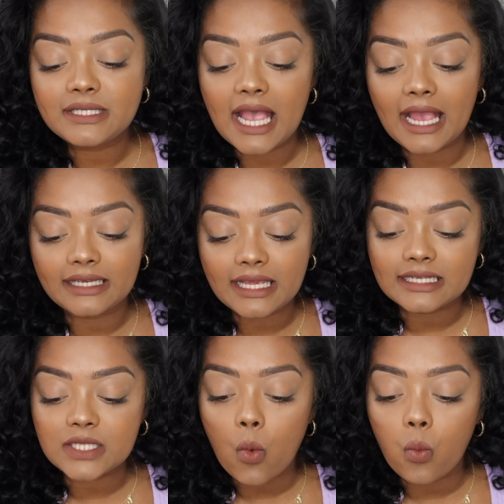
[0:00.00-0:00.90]
10
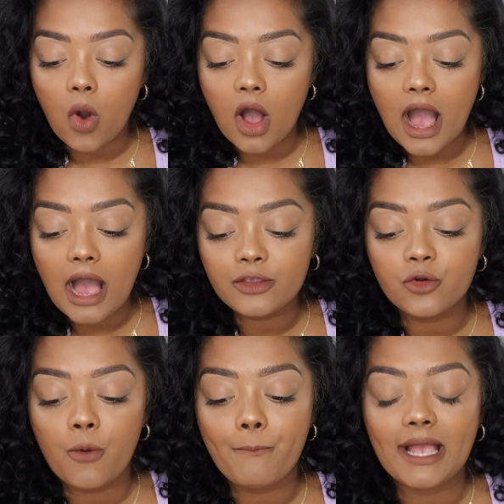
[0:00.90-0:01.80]
is, what are
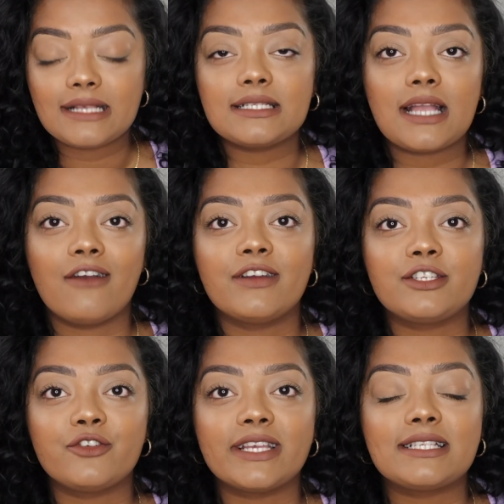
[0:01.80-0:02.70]
your best
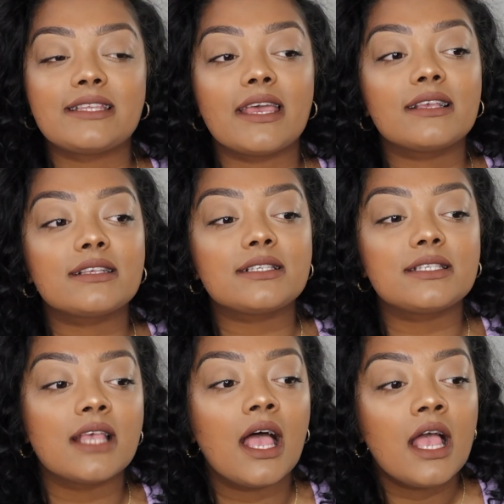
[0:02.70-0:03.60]

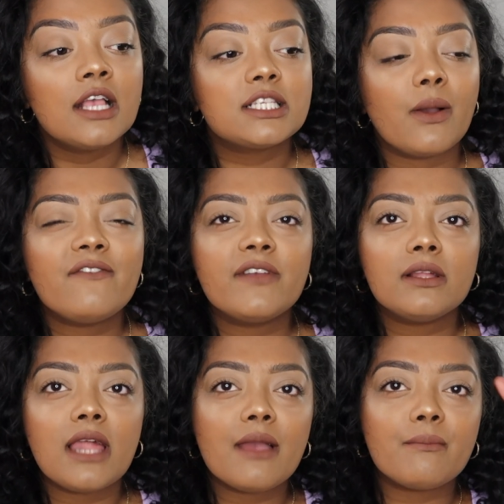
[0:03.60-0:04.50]
characteristics? So I
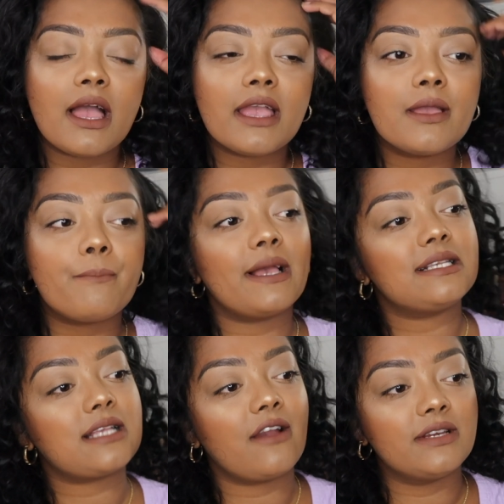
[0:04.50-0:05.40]
feel like my
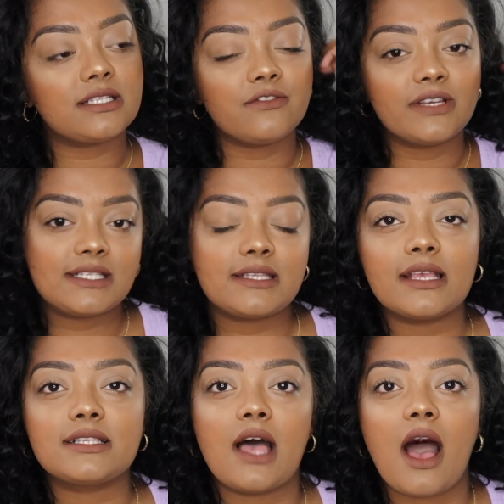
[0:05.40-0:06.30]
best
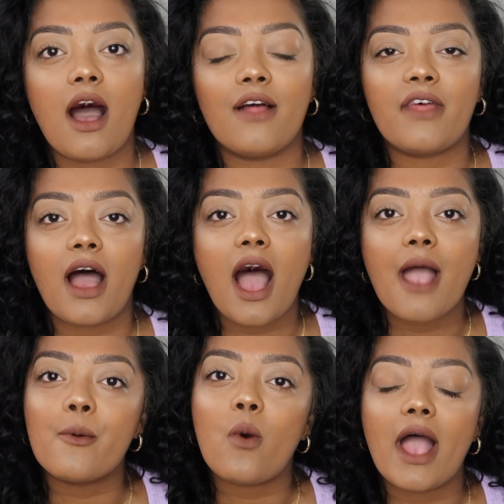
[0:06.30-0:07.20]
characteristics are that
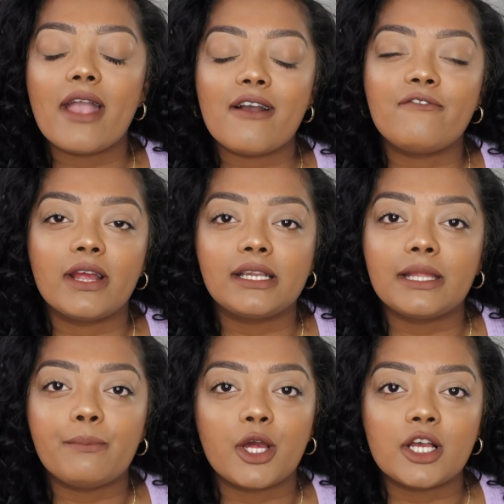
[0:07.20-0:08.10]
I'm quite a
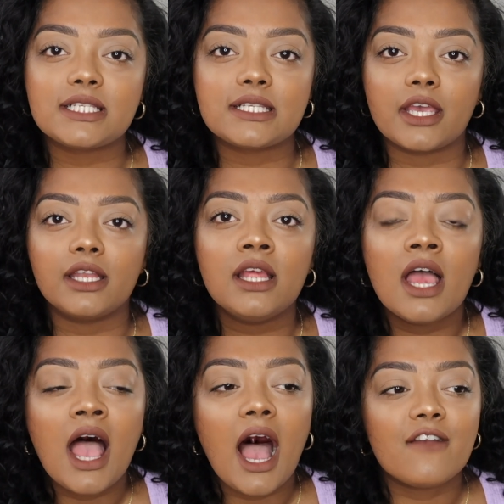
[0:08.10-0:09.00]
friendly person.
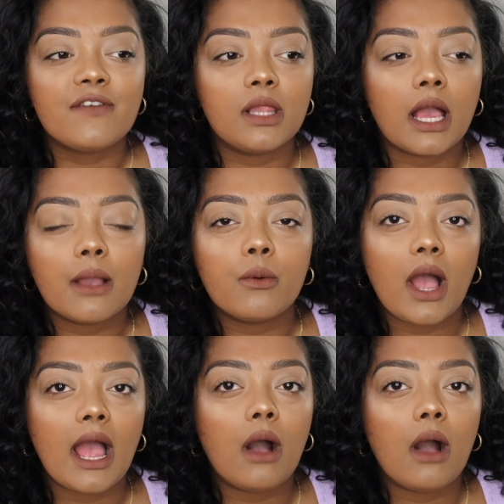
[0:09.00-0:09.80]
I feel like I'm quite